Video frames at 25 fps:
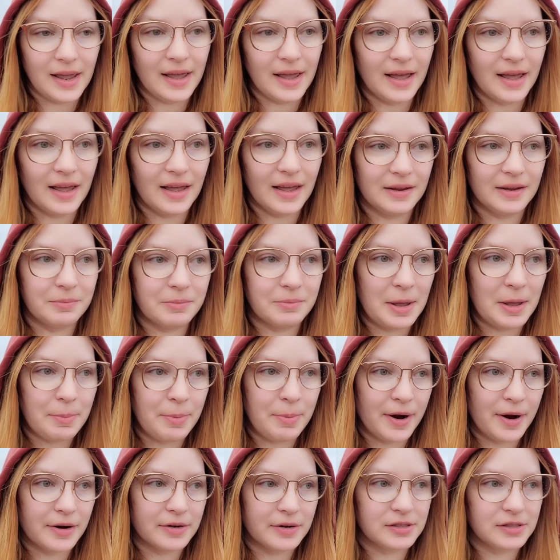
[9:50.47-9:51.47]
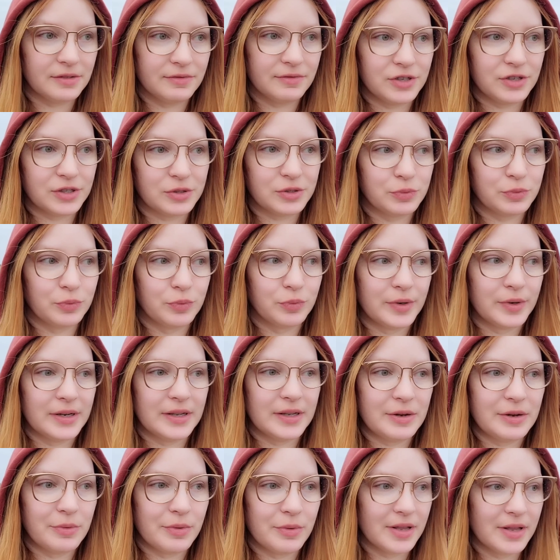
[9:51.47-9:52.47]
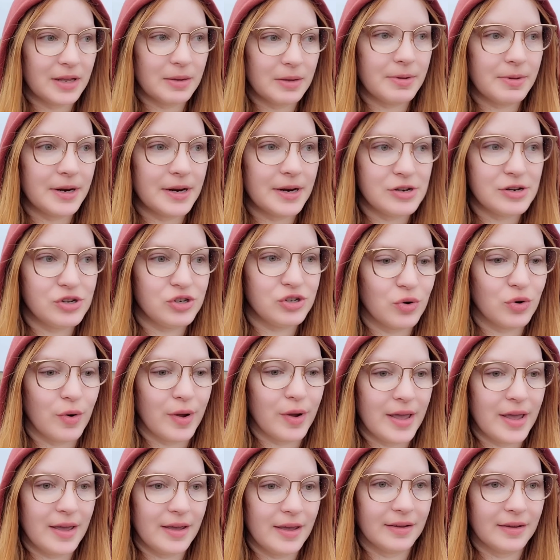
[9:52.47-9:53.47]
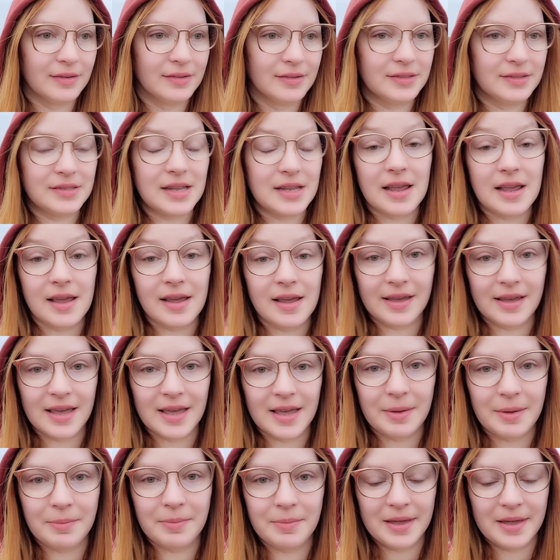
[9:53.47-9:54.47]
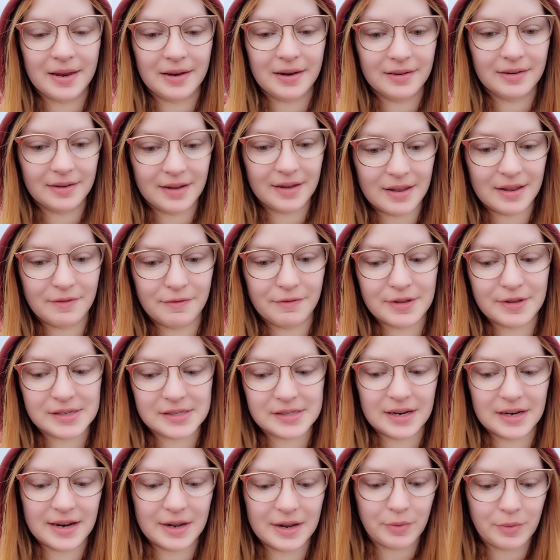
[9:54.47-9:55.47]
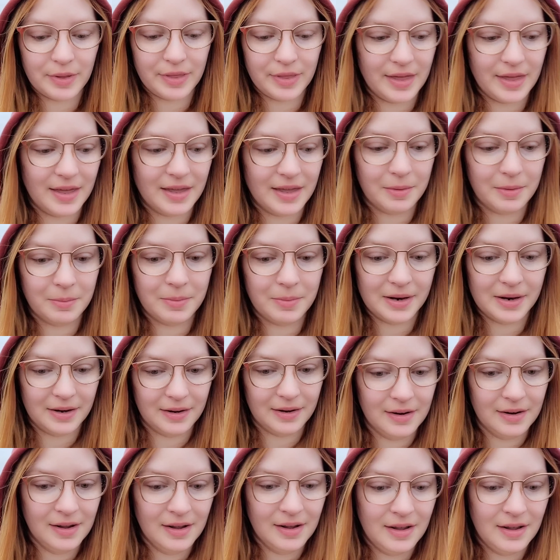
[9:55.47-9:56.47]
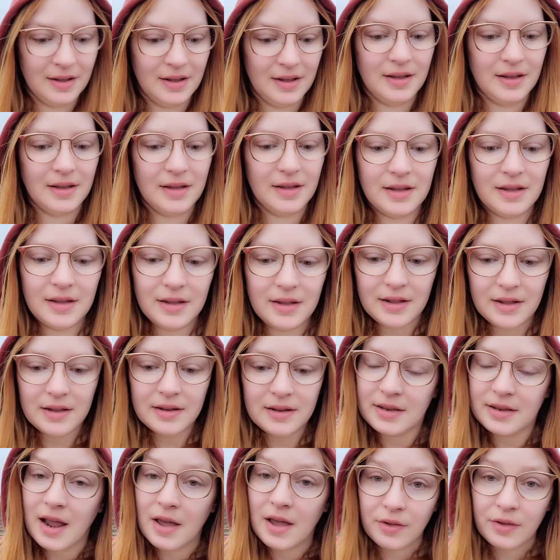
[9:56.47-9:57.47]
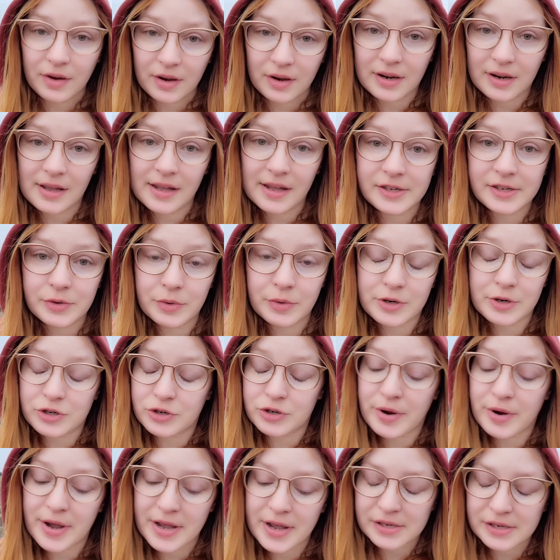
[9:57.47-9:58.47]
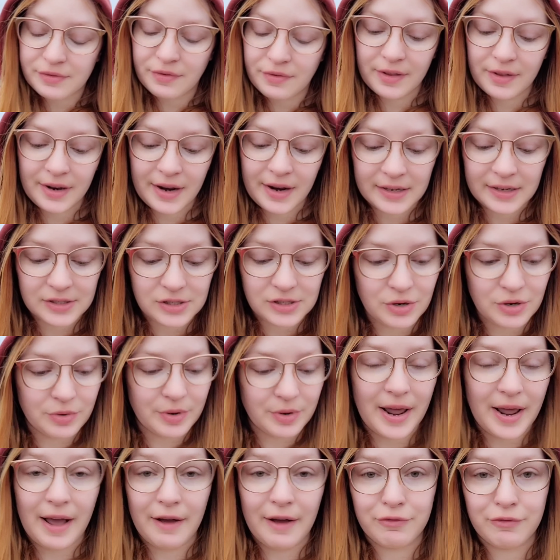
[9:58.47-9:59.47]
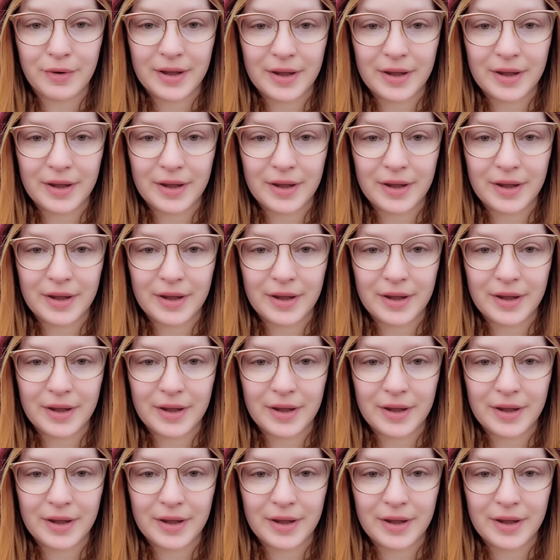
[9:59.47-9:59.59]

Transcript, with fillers: And my parents have just really, really been enjoying seeing him and visiting with him, and Now they're gonna get to enjoy us for the next 2.5